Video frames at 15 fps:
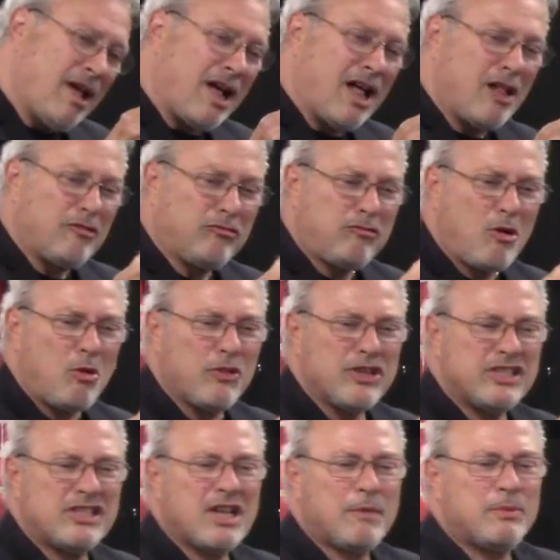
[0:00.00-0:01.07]
I'll roll
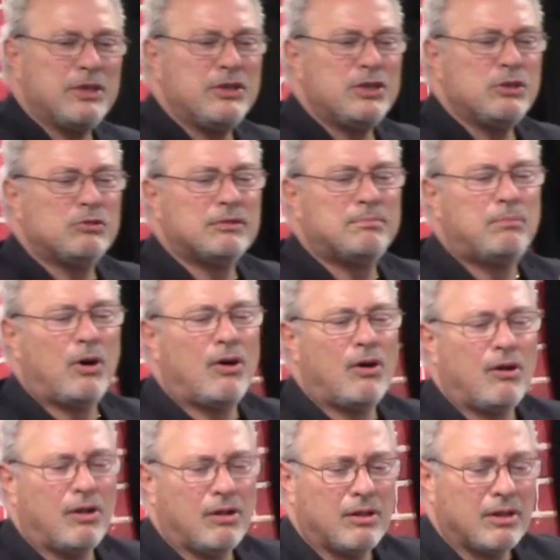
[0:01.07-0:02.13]
these up into a
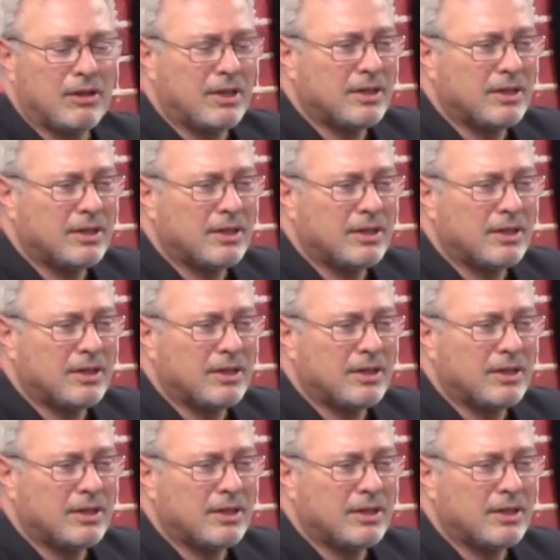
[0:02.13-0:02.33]
ball